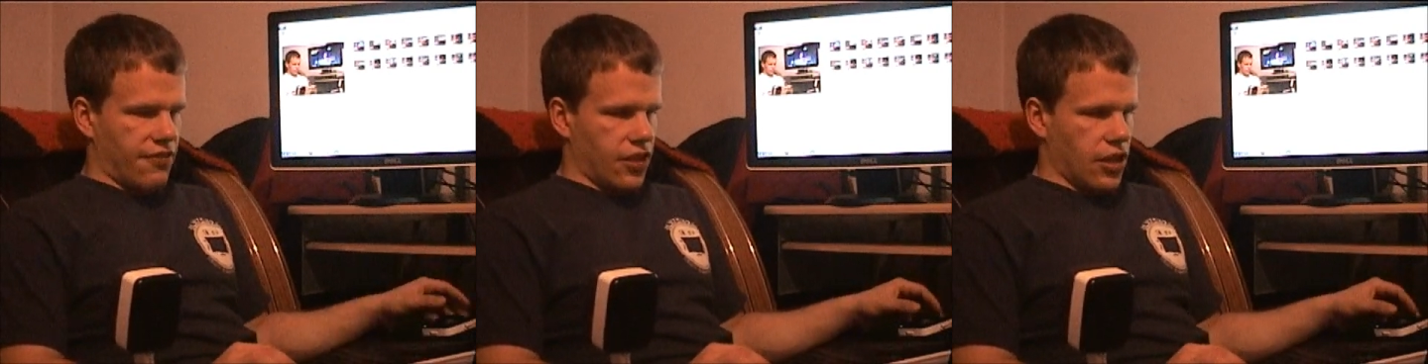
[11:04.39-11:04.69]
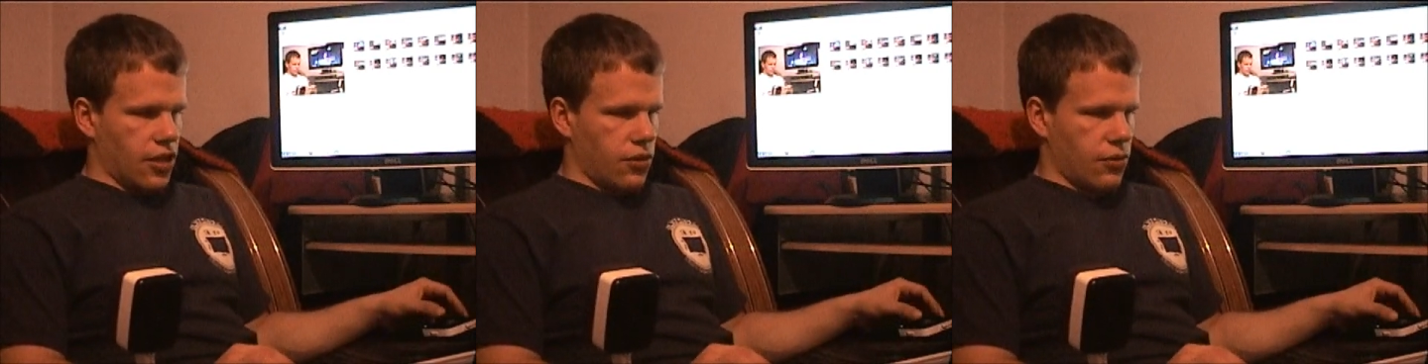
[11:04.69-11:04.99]

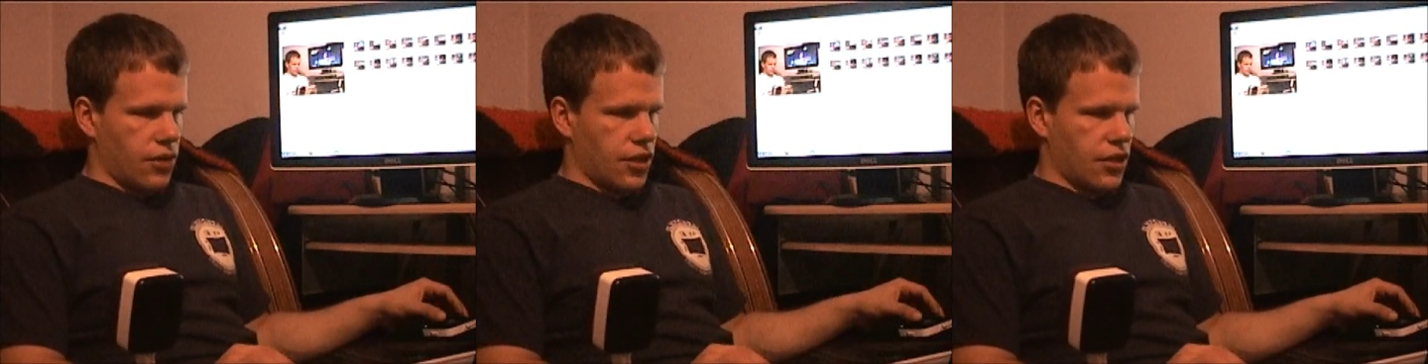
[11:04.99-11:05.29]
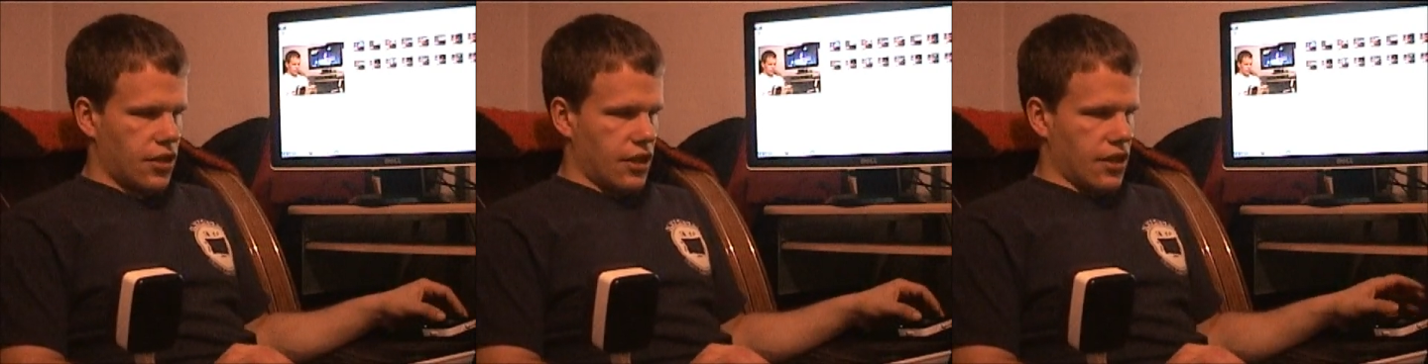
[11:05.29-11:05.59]
video
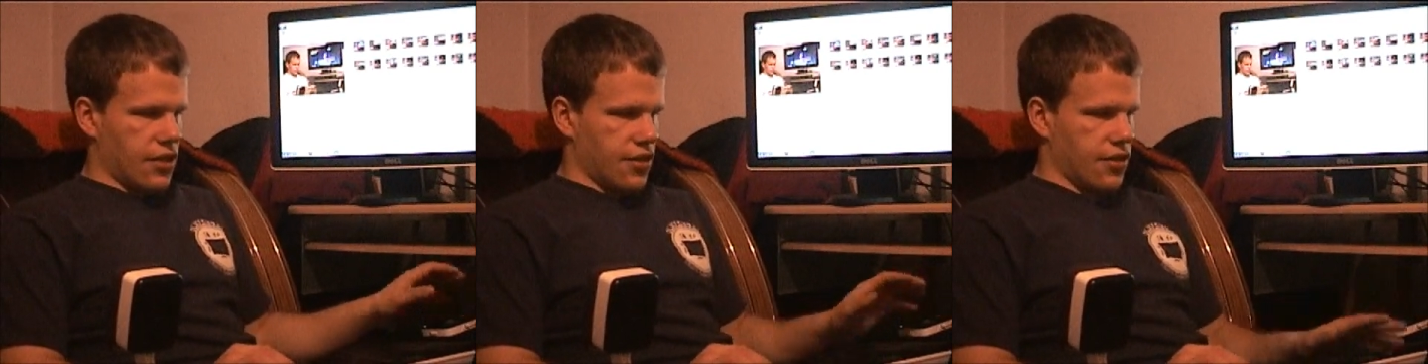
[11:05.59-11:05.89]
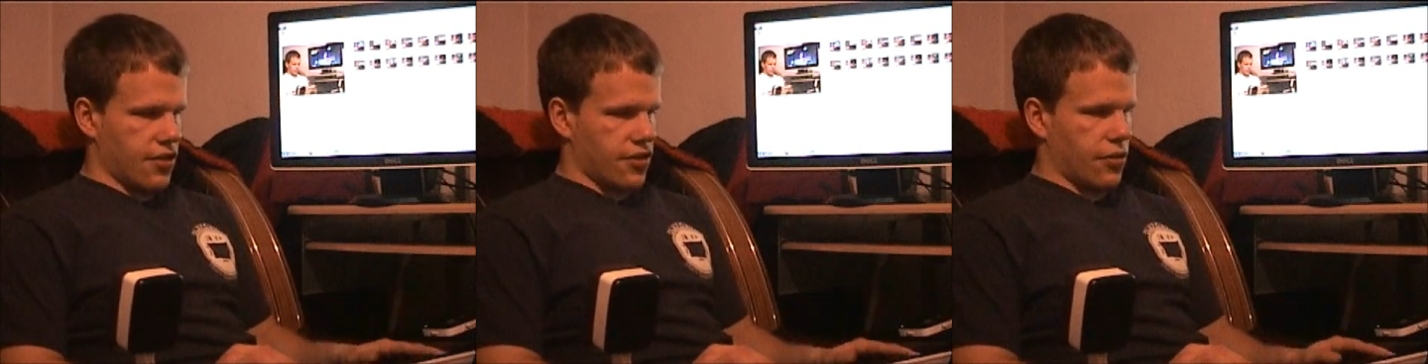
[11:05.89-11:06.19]

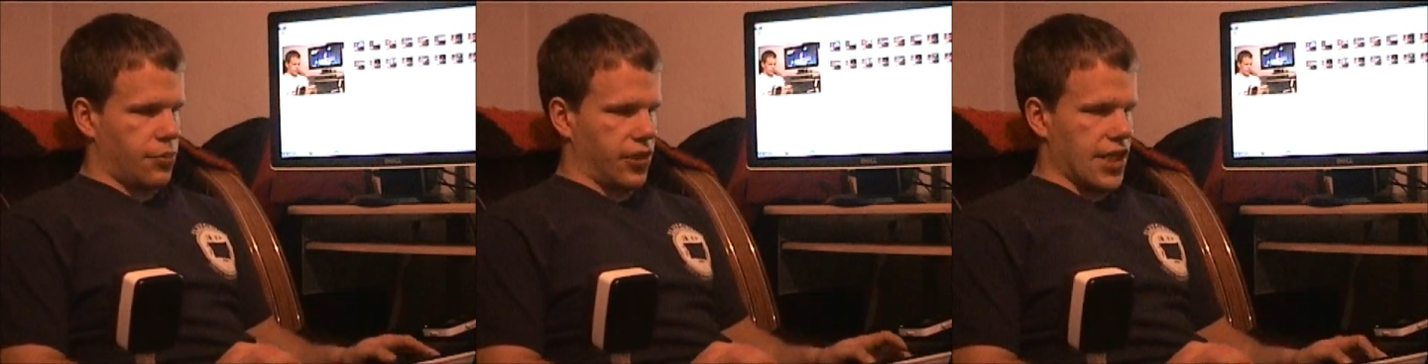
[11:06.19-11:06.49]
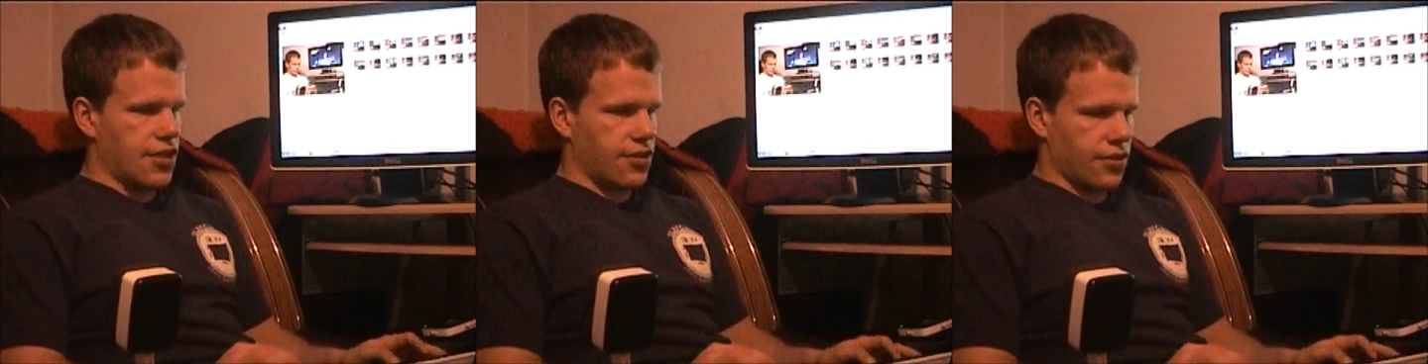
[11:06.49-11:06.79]
is complete,